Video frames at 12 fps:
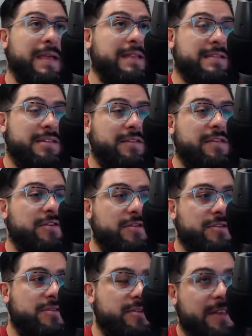Not
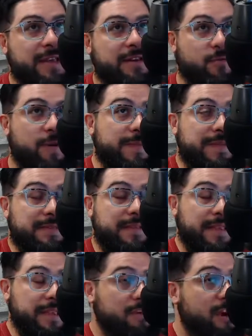necessarily that your website's
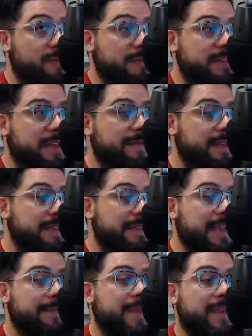an e-commerce site of any
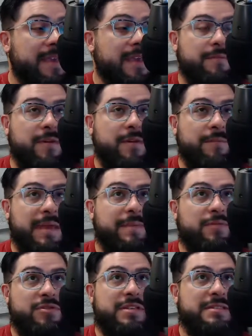type, but people
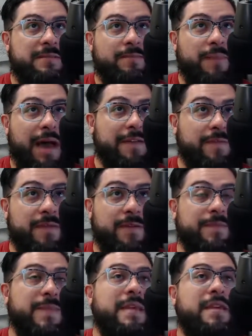just to buy from
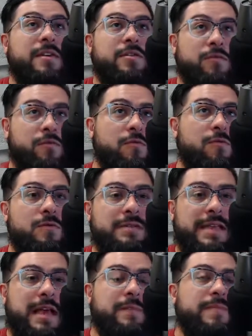them. Google
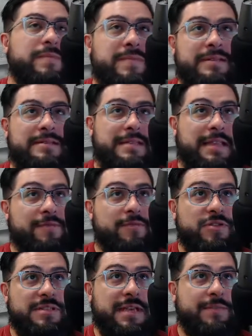is helping businesses
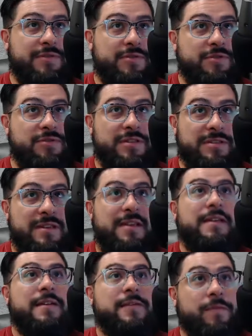leverage these type of searches
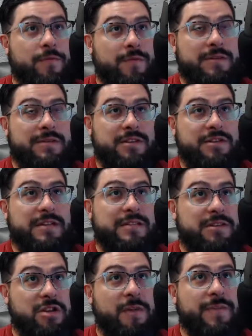for such as
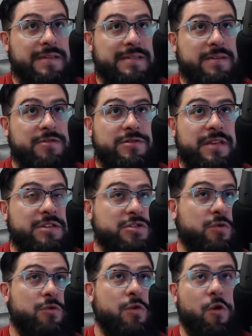the shopping centers and
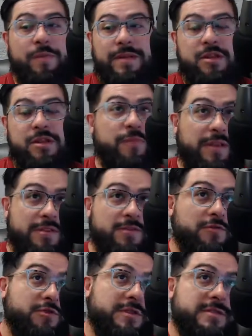store open near me
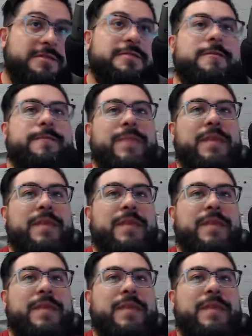searches.